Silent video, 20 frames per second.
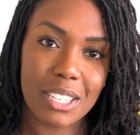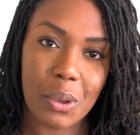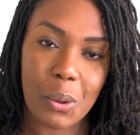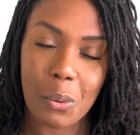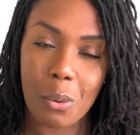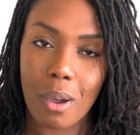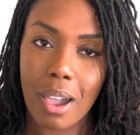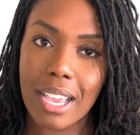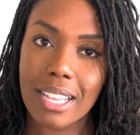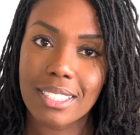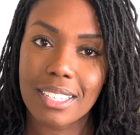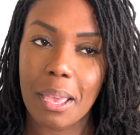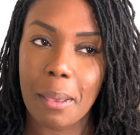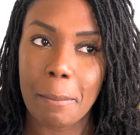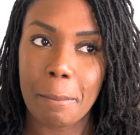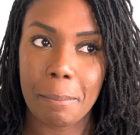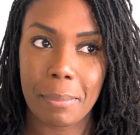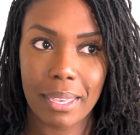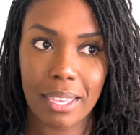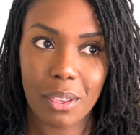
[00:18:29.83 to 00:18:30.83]
quite a
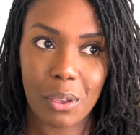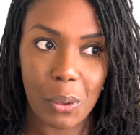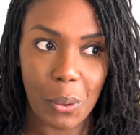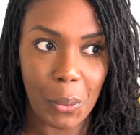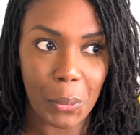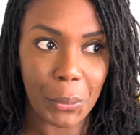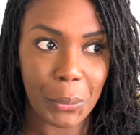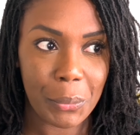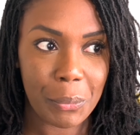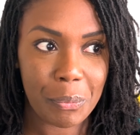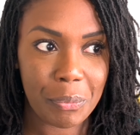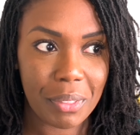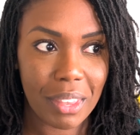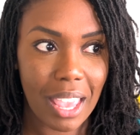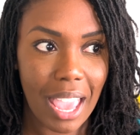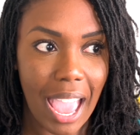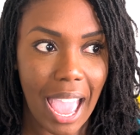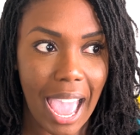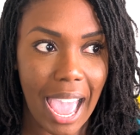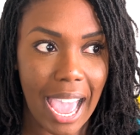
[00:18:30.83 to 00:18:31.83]
big goal
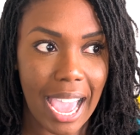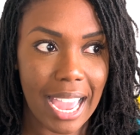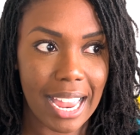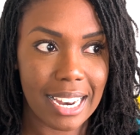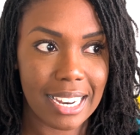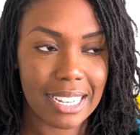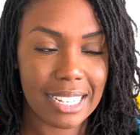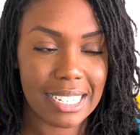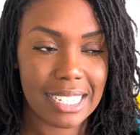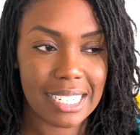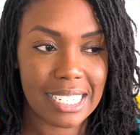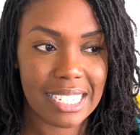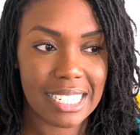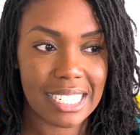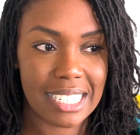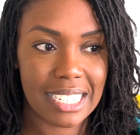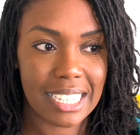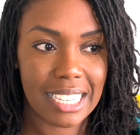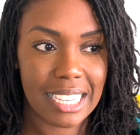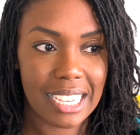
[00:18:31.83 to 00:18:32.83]

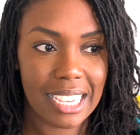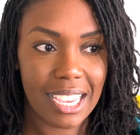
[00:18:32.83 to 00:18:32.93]
and